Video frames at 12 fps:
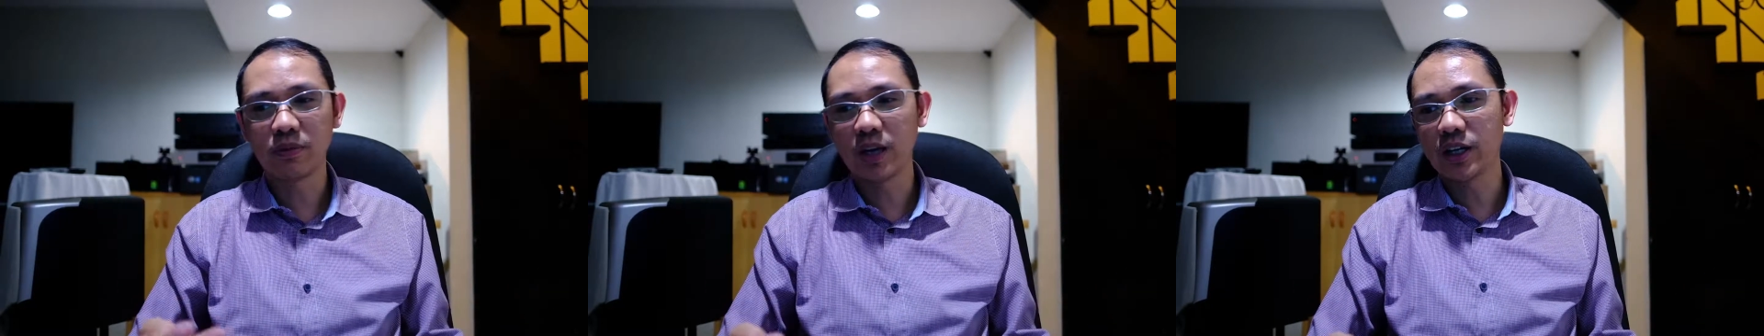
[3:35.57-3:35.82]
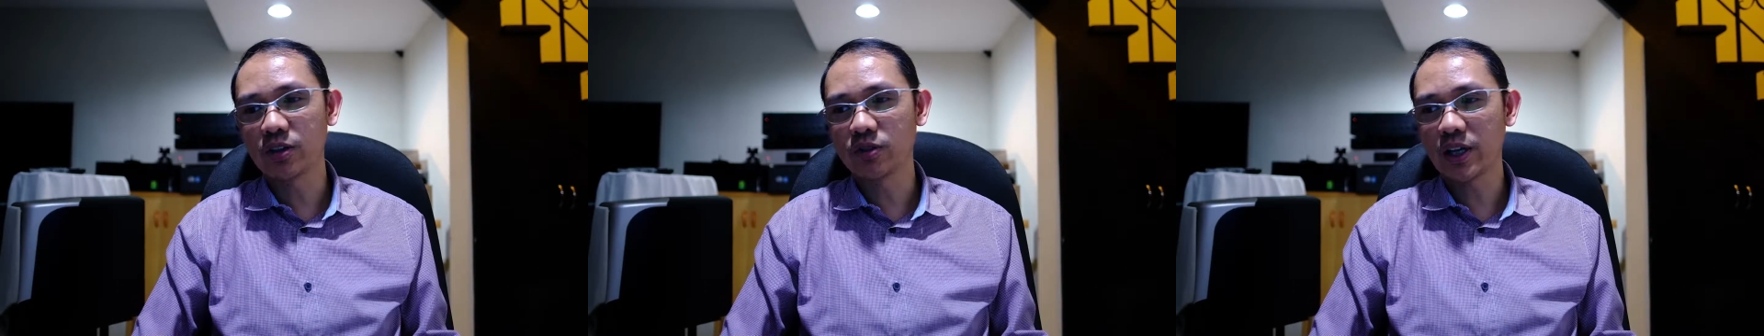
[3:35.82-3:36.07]

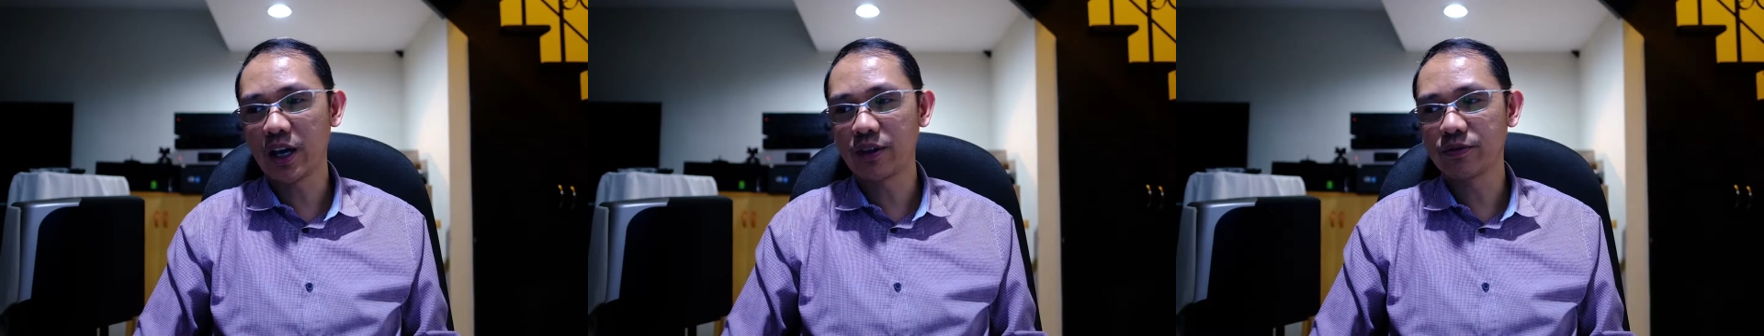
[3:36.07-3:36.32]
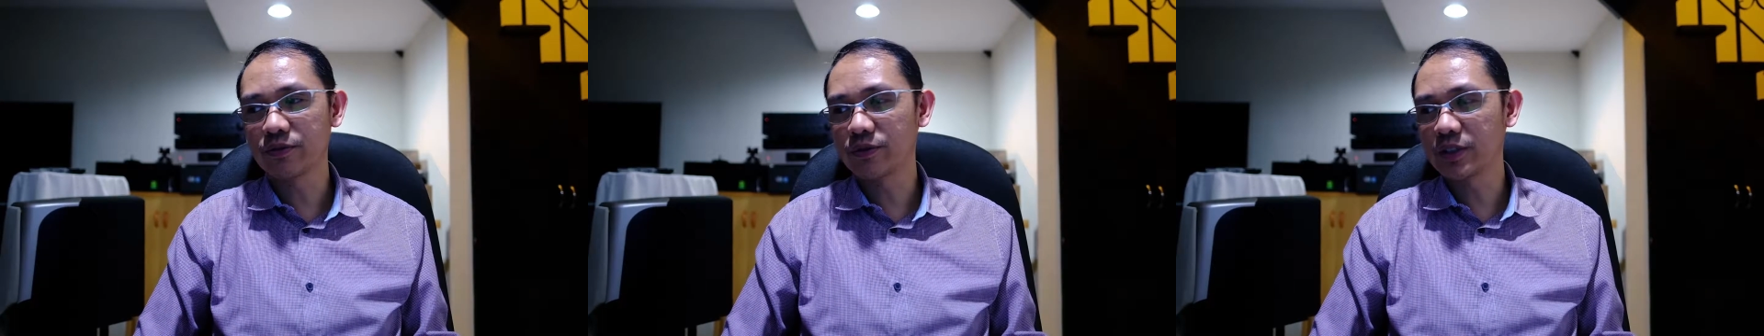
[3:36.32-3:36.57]
I don't
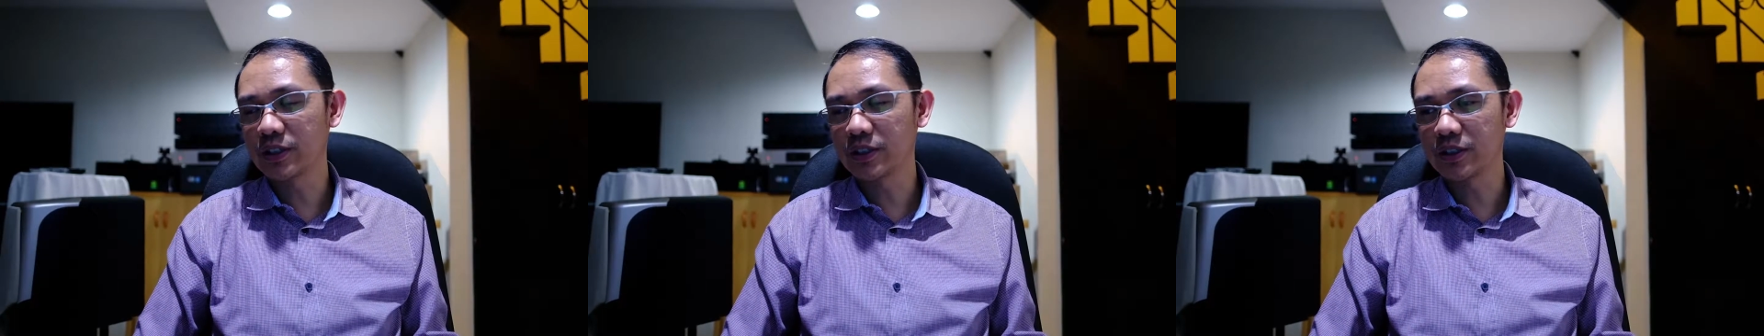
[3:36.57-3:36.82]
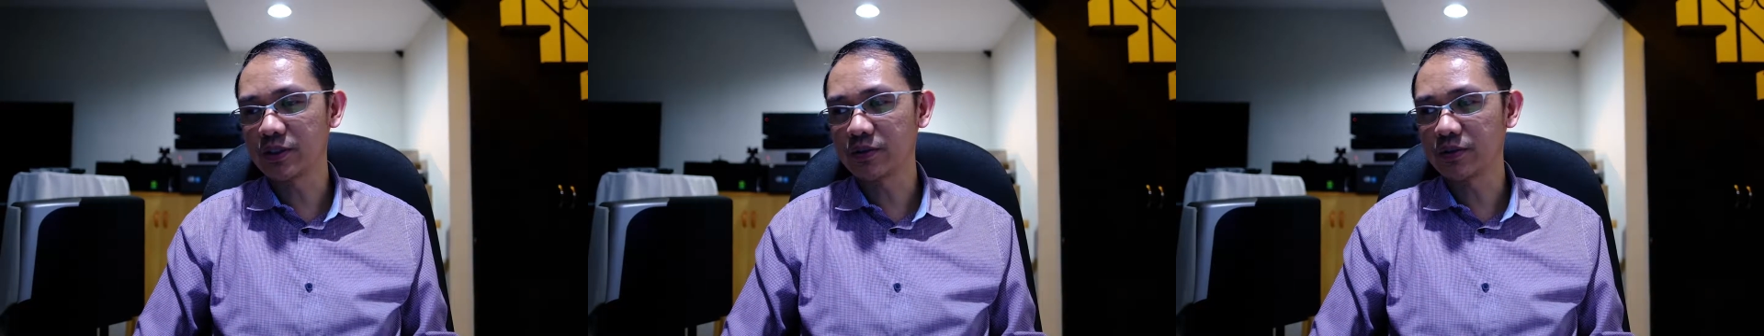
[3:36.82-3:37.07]
have
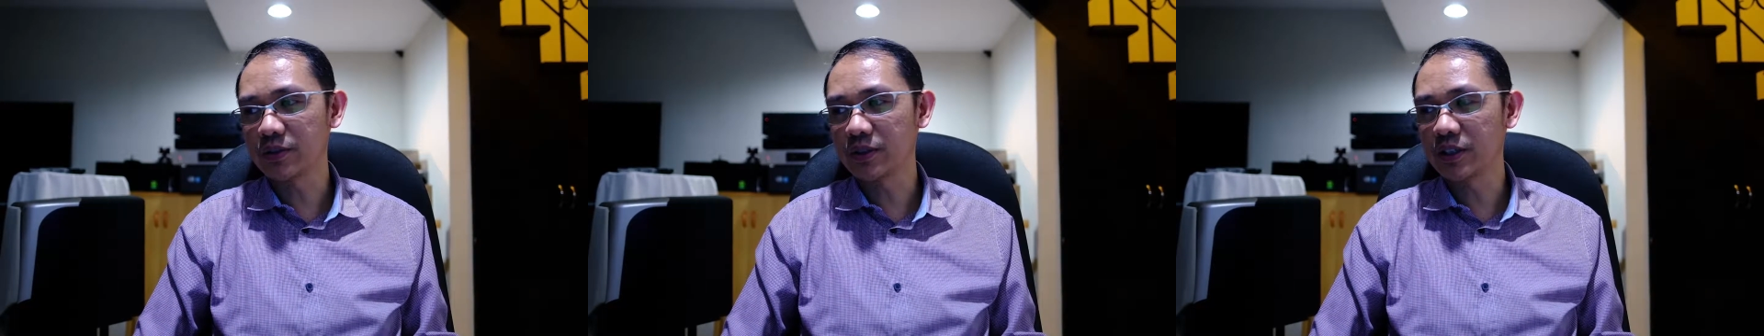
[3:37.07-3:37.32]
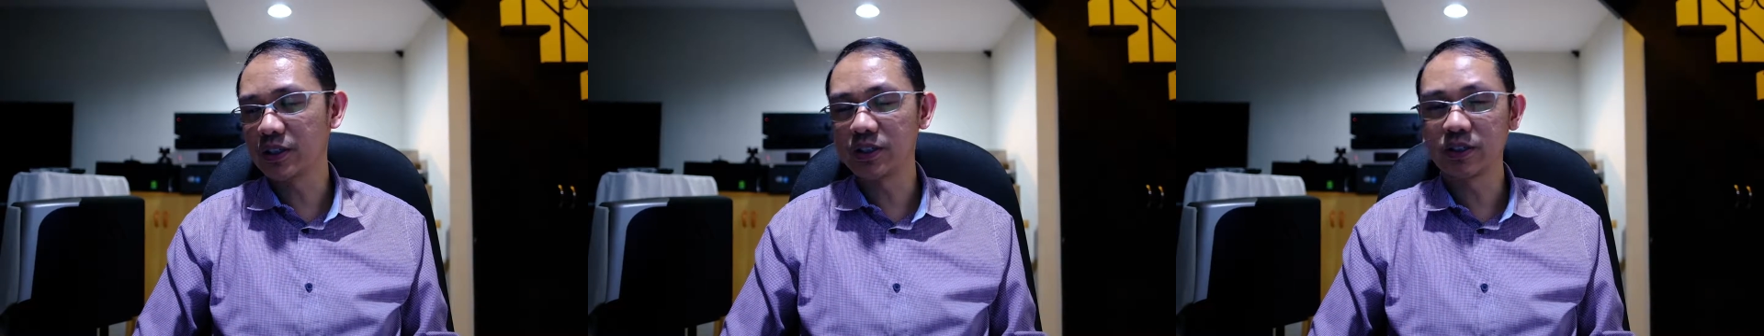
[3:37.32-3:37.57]
uh,
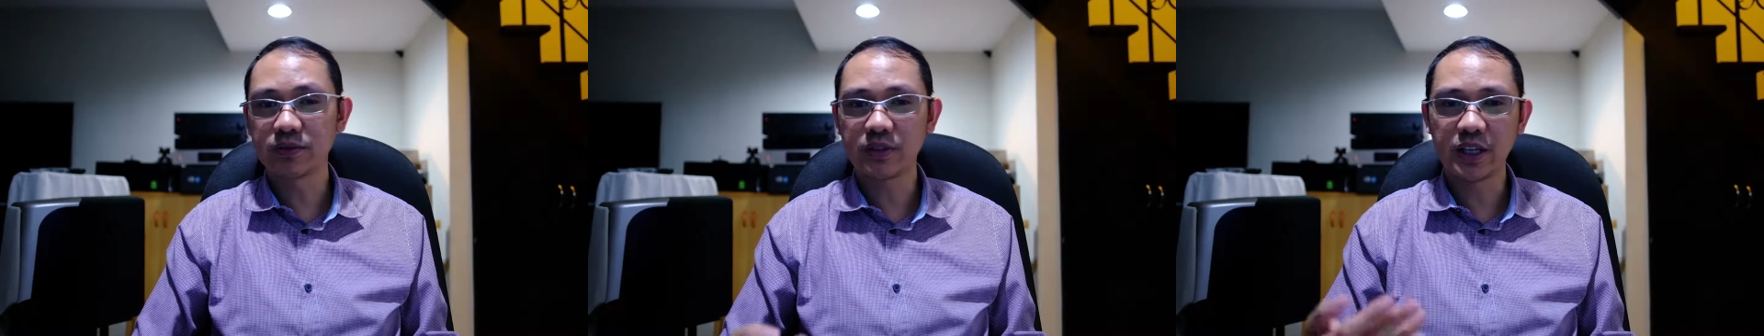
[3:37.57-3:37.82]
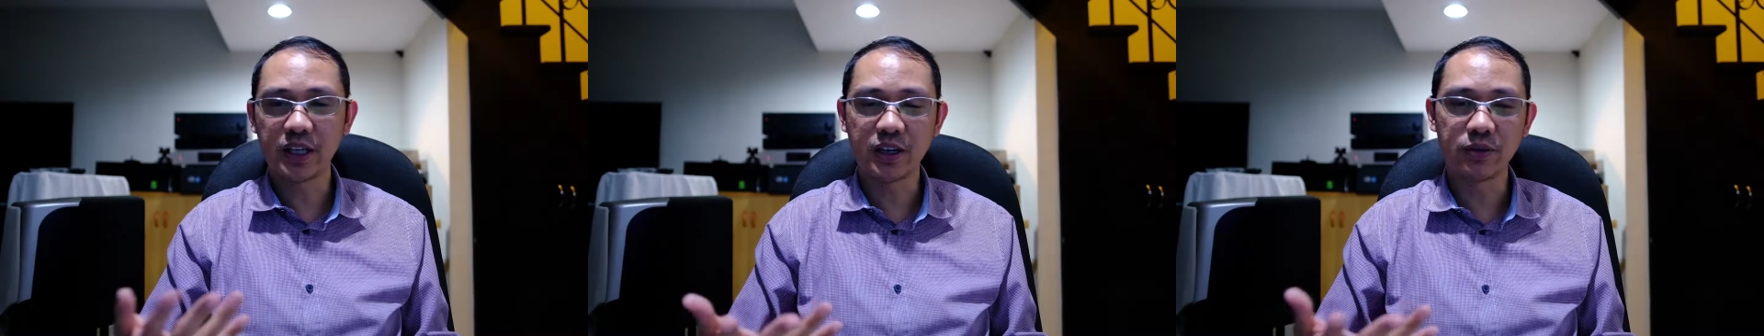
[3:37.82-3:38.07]
uh,
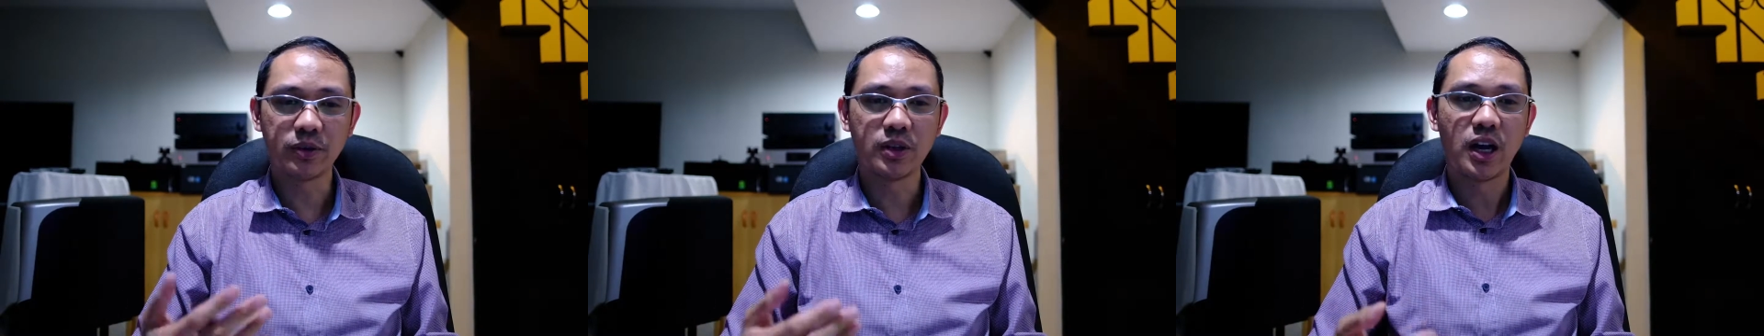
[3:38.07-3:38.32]
right now.